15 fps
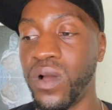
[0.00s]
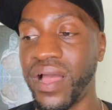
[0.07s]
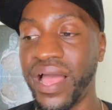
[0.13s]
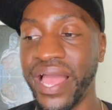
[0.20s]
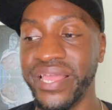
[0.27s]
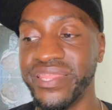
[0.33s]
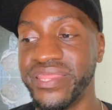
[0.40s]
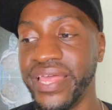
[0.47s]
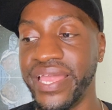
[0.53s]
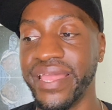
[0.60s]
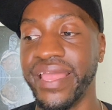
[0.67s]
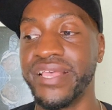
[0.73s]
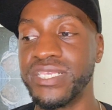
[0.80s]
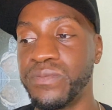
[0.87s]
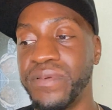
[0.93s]
I
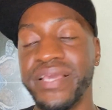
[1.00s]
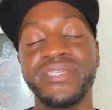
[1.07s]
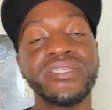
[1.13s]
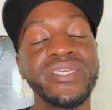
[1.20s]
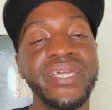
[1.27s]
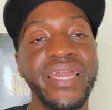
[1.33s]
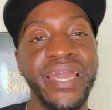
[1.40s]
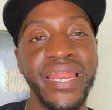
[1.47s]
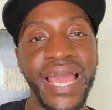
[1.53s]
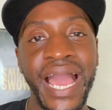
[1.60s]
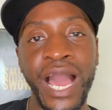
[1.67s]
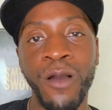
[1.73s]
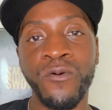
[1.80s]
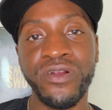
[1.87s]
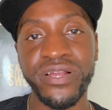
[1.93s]
think especially in
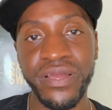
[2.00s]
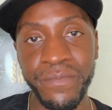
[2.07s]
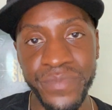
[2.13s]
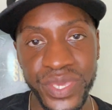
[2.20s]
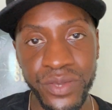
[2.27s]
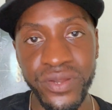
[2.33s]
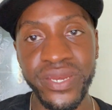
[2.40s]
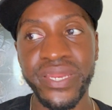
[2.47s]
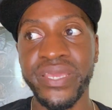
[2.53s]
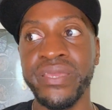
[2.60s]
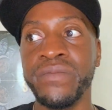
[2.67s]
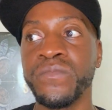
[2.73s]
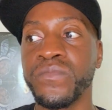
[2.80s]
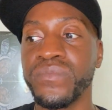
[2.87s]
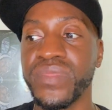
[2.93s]
our
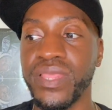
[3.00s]
community,